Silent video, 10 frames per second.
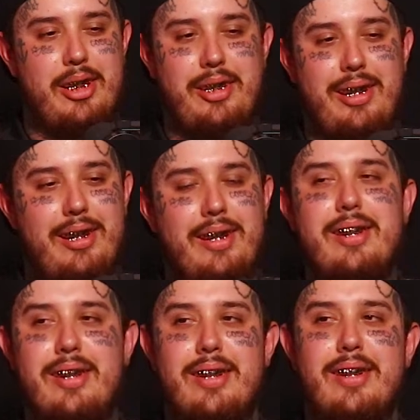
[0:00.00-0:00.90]
There's you got a little
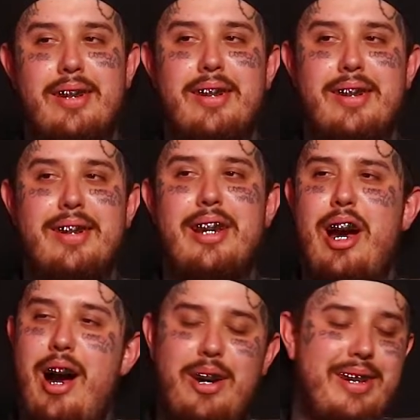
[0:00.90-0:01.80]
blurry. You know what I'm saying? You know.
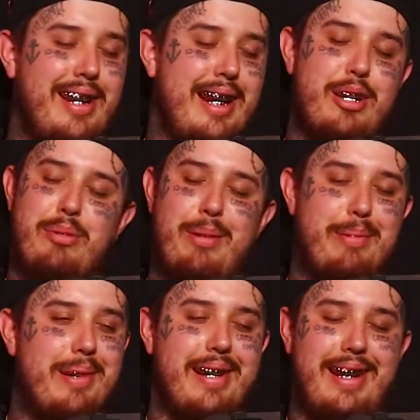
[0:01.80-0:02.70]
Oh yeah, that's my
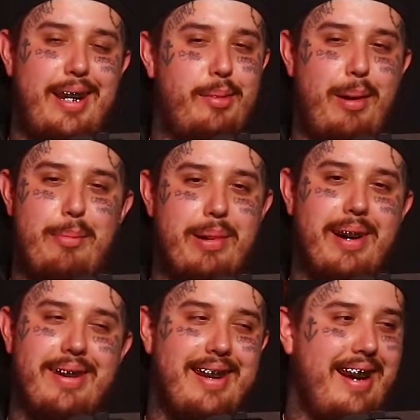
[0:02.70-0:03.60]
boy. That's my bro.